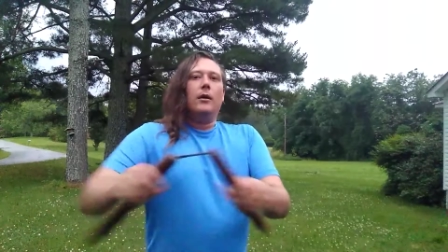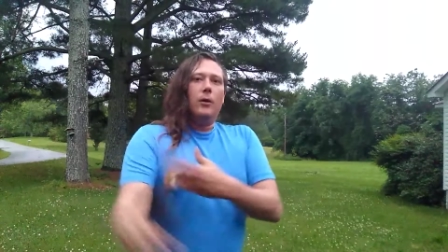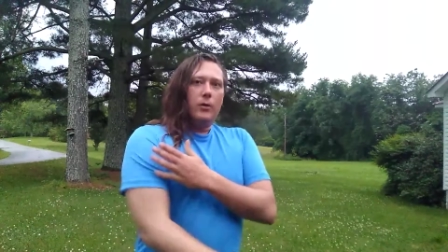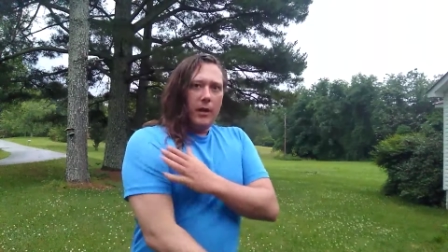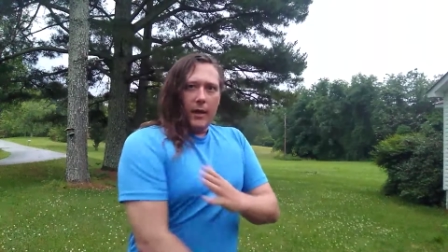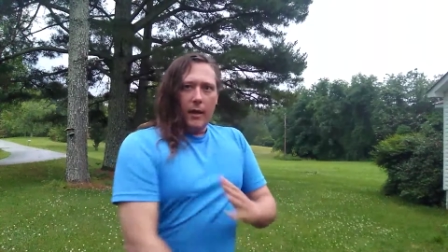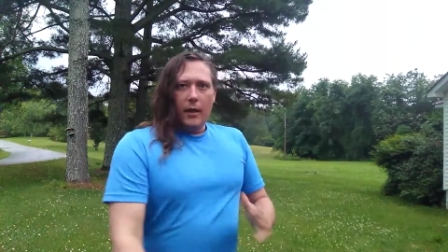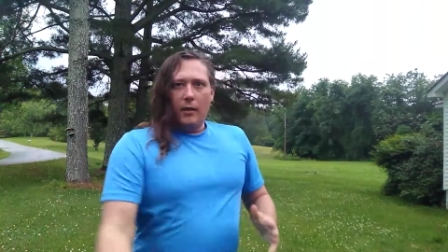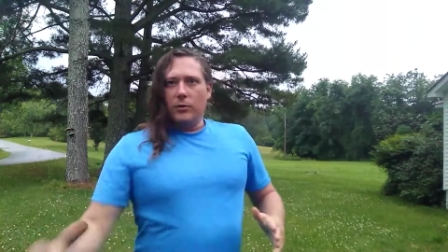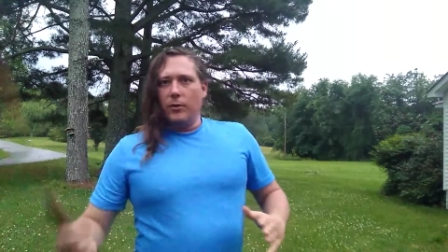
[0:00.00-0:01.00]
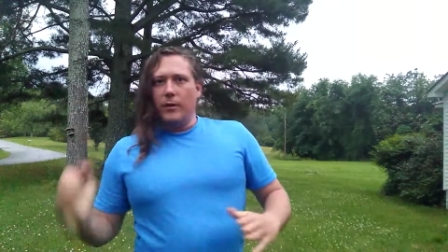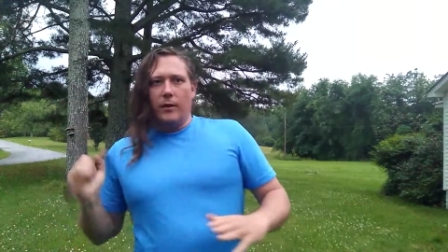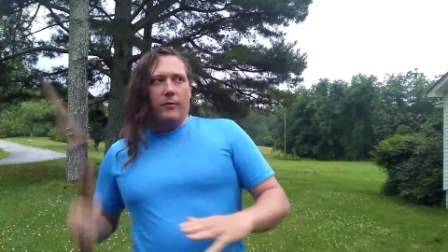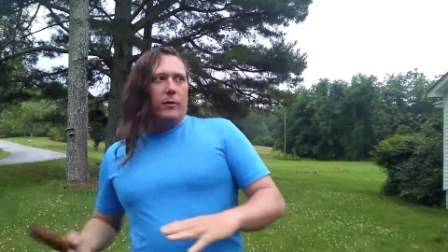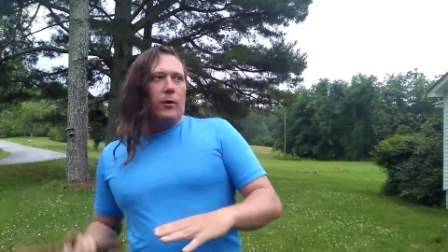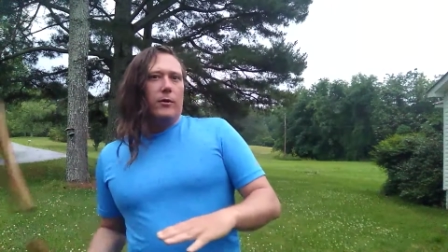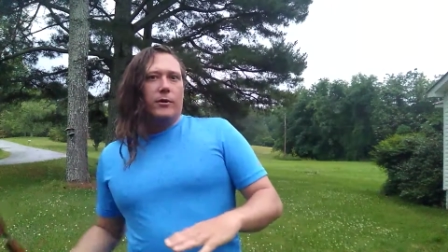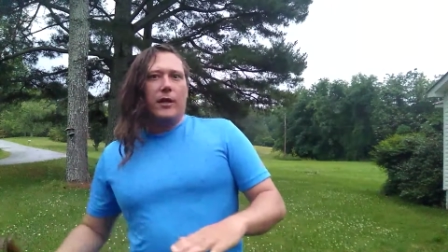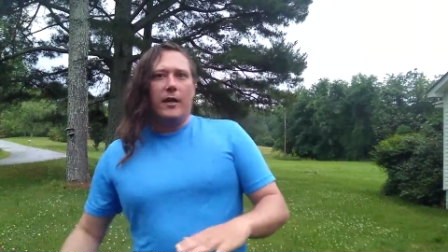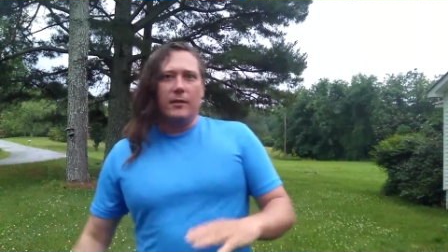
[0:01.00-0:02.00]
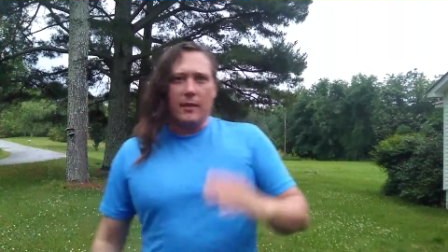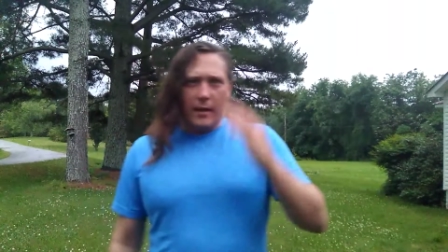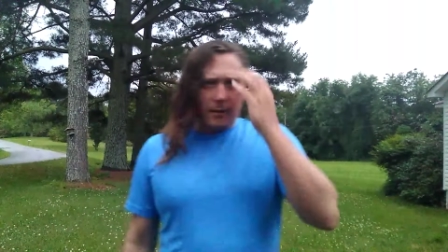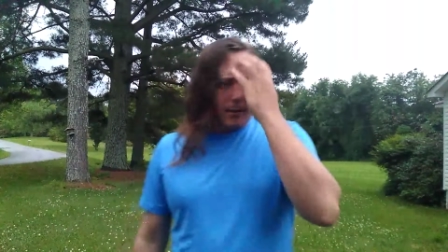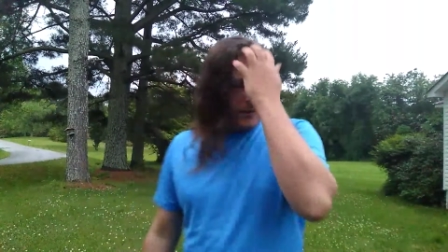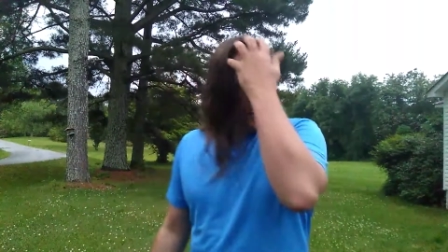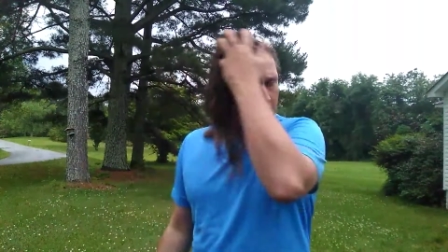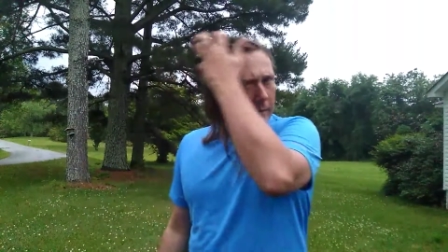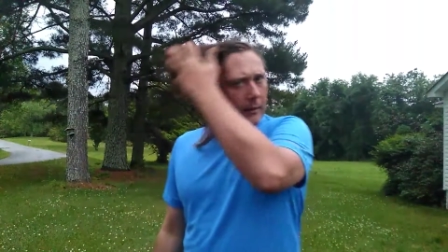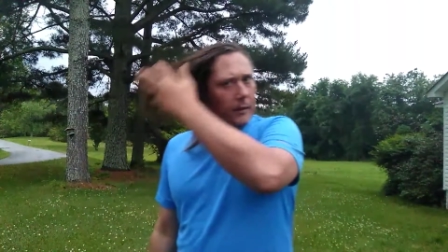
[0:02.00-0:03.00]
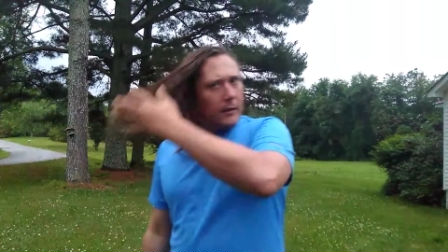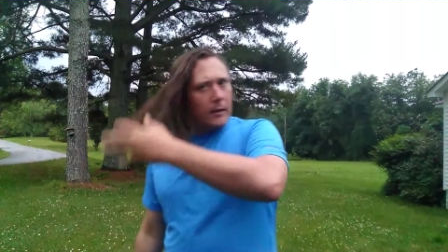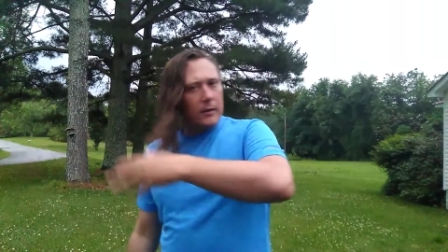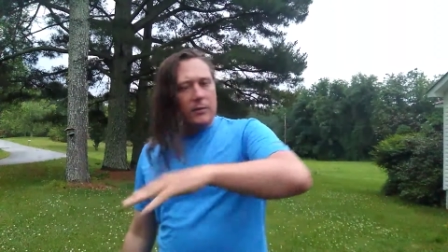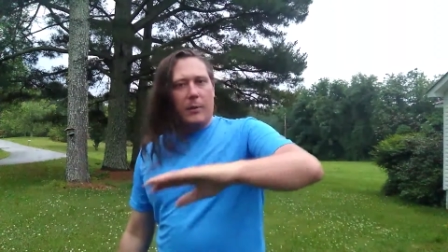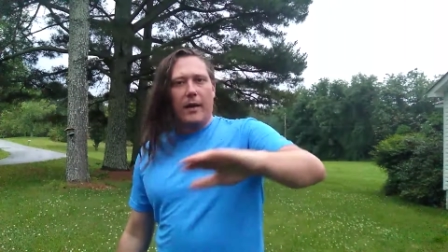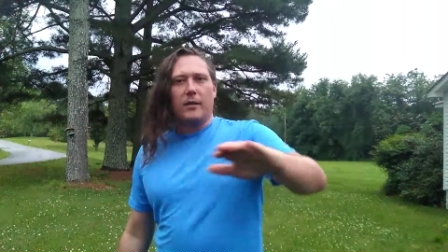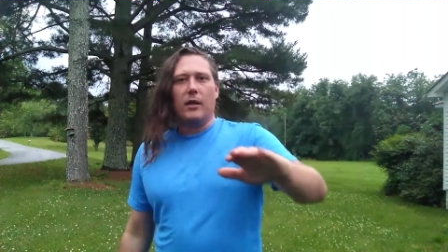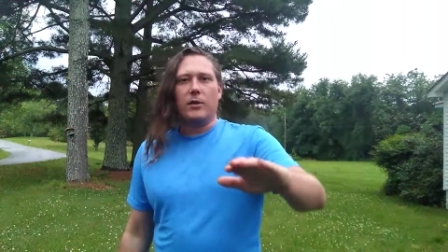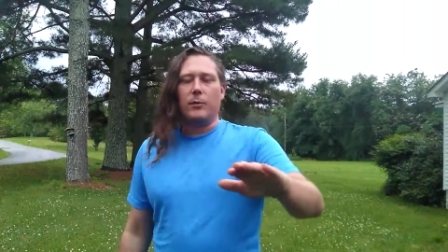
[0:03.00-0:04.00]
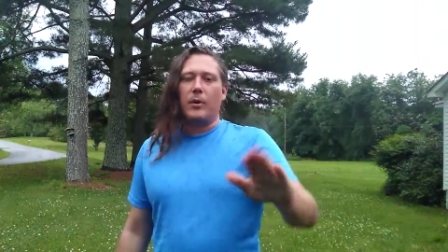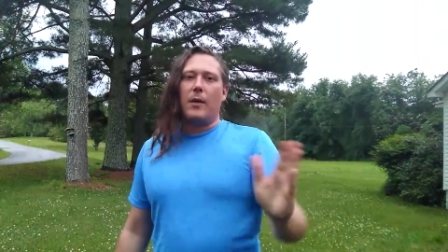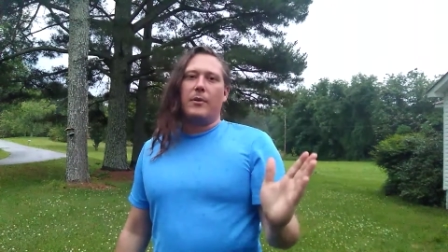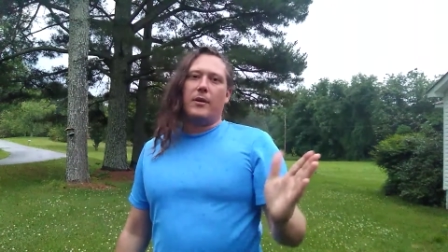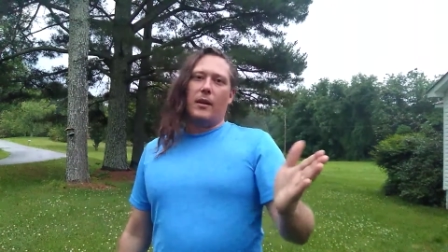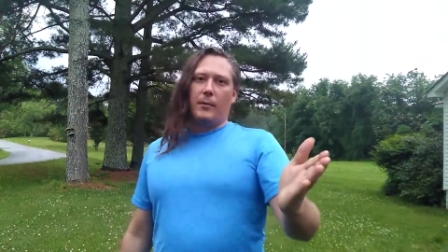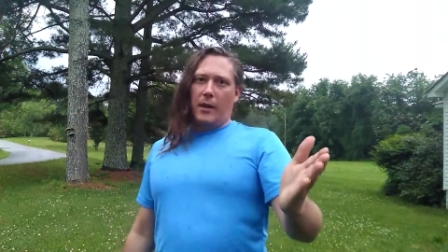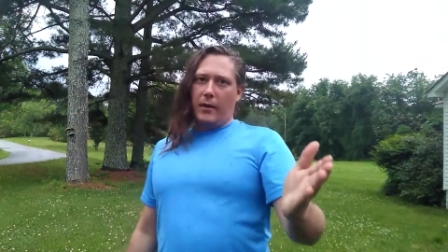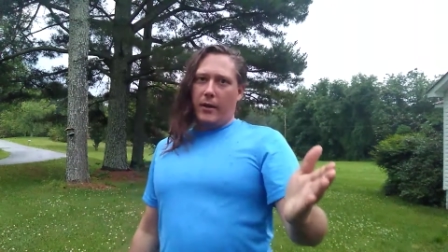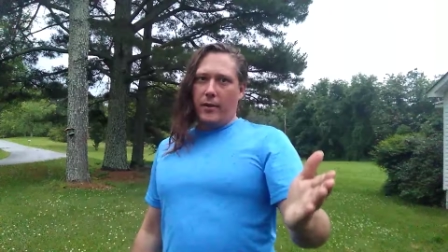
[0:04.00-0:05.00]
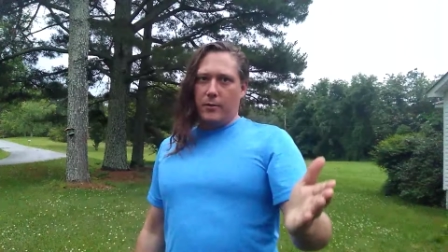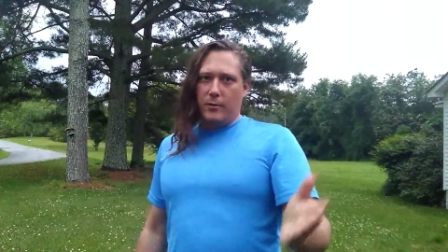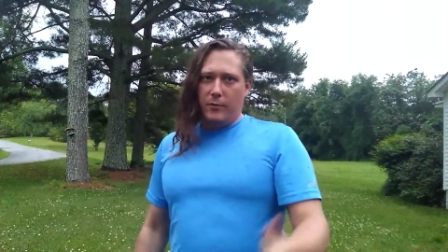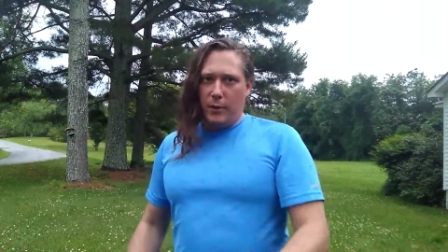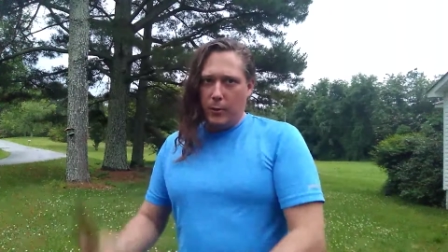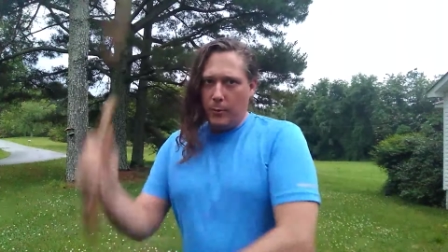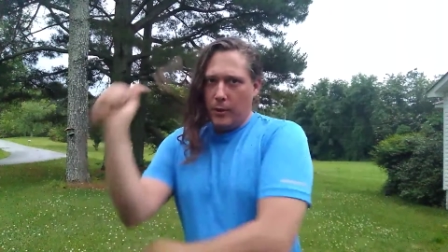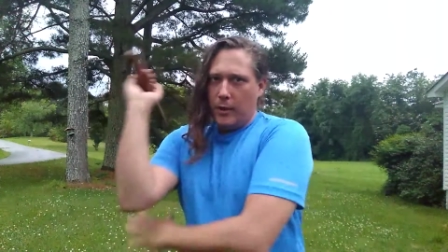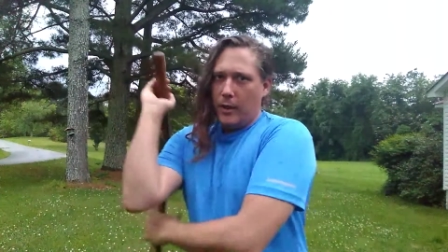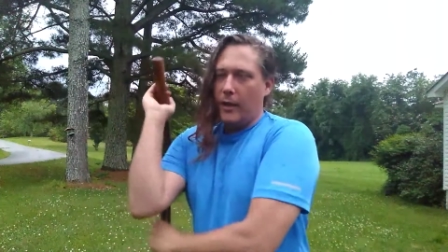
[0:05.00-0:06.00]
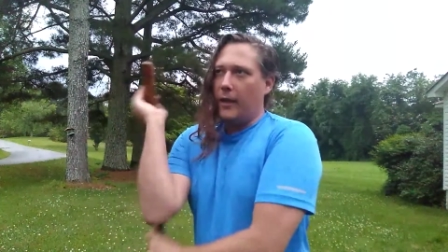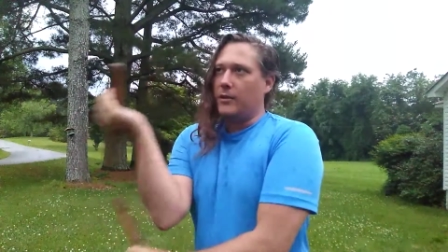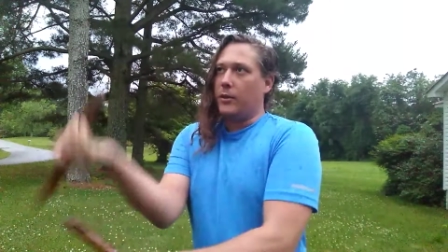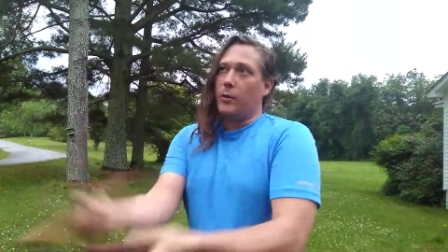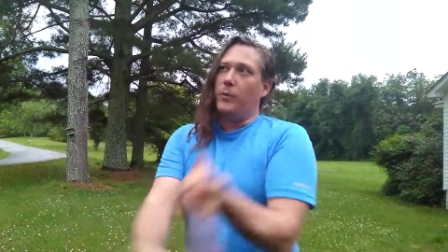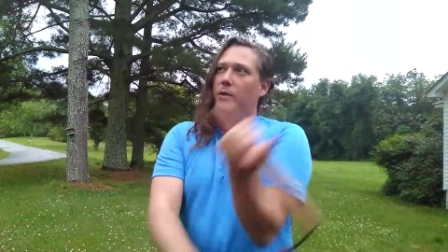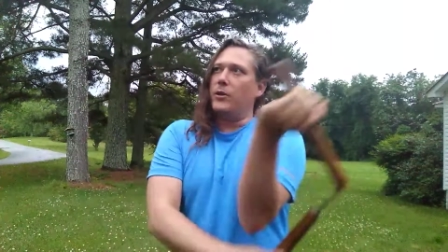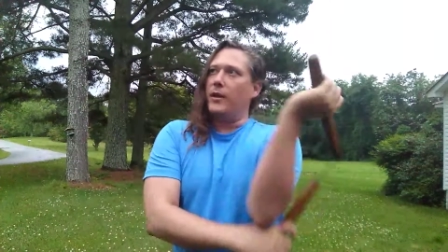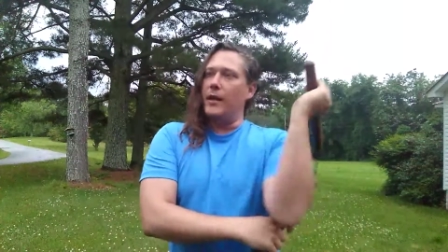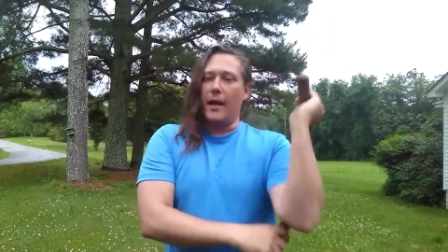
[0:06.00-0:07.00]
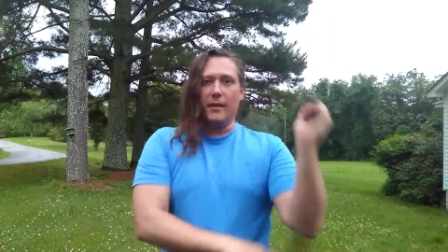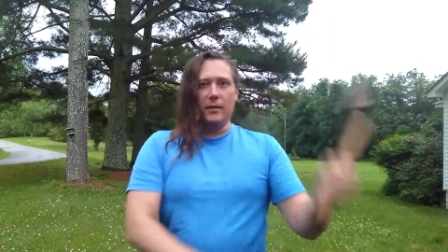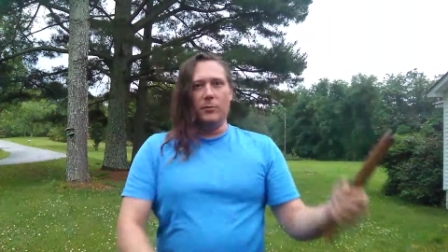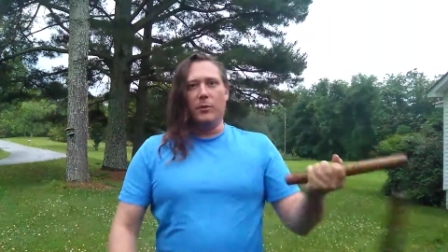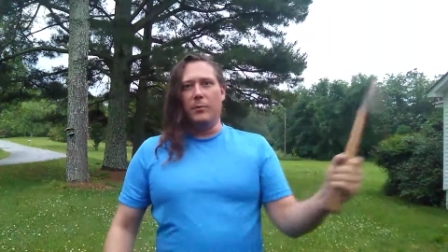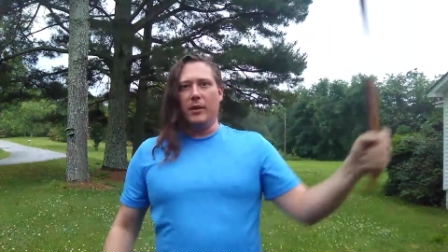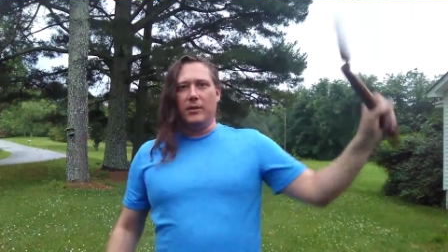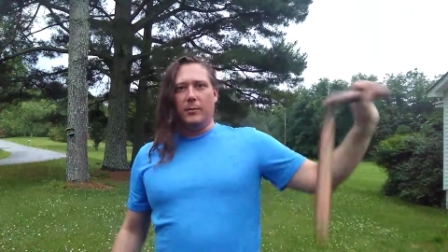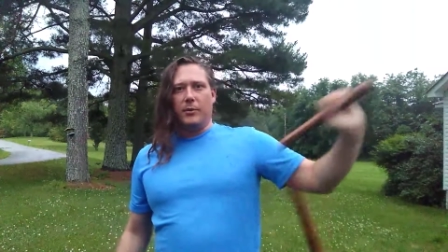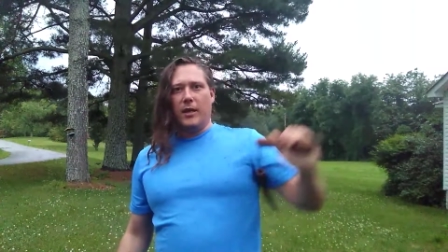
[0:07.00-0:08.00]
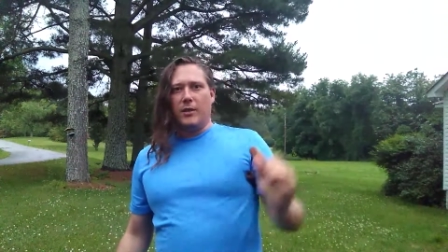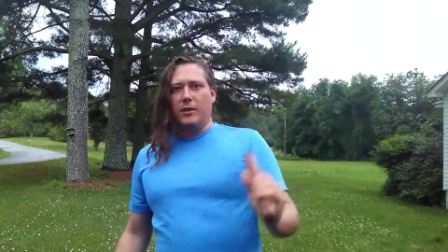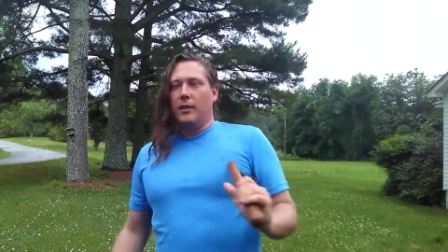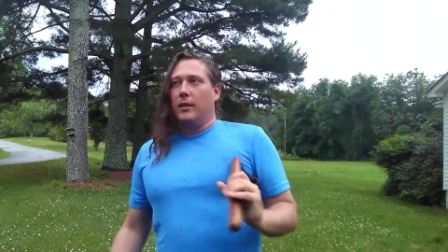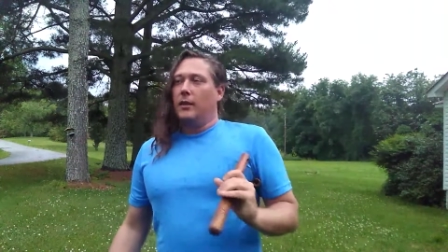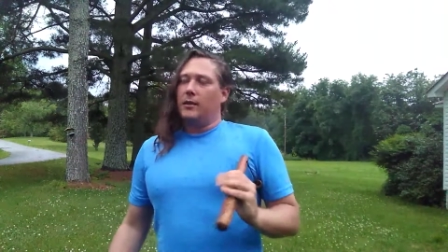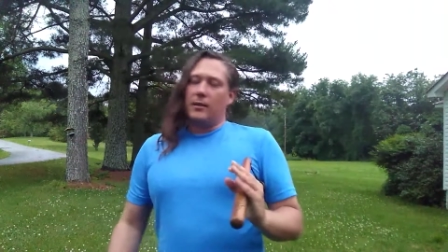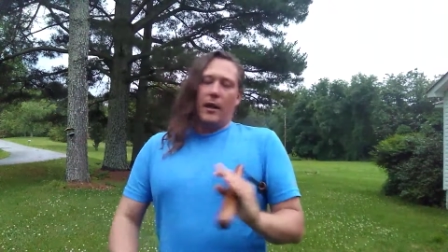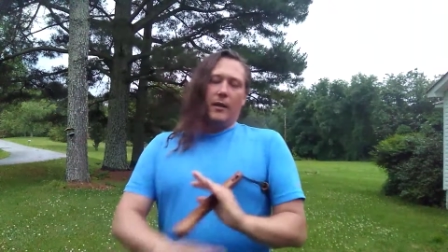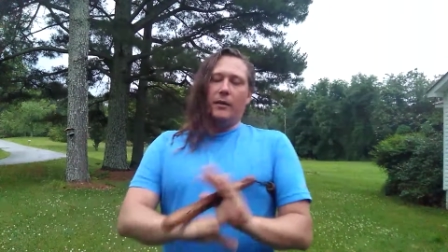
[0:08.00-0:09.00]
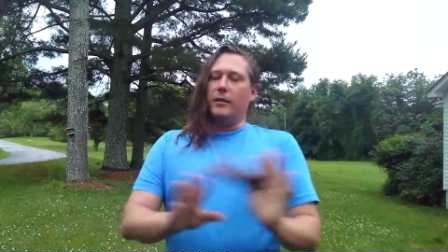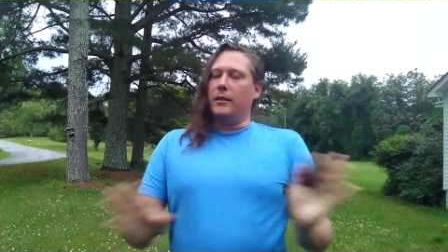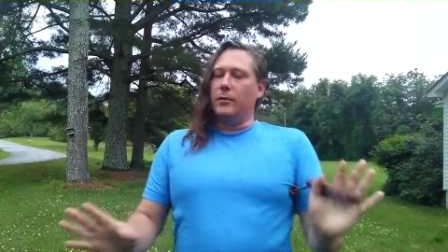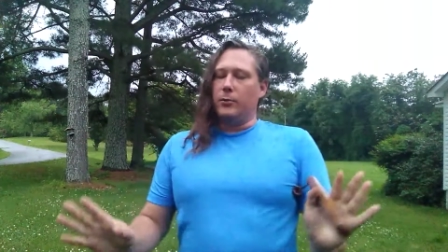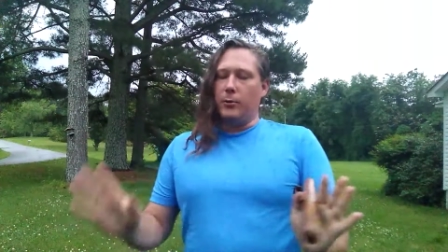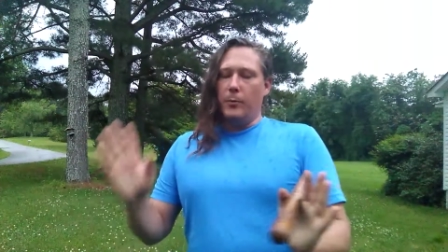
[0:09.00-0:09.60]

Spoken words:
Okay, also the viewer understands that this is my intellectual property that I'm allowing others to view. And as it could be treated as is with ballistic protection, it is highly illegal to